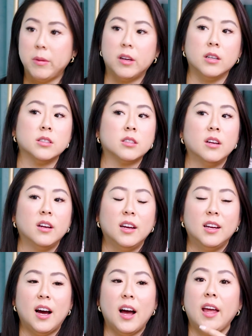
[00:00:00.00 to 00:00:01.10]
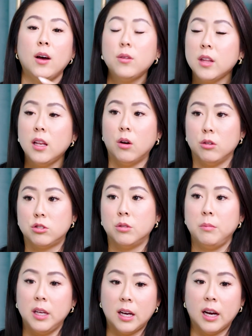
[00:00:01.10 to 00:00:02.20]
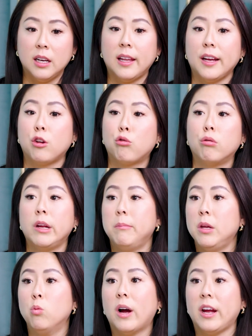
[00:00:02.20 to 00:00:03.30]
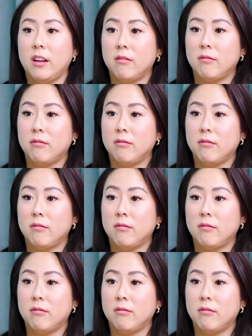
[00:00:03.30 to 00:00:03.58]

Because a healthy load should be kind of like creamy white.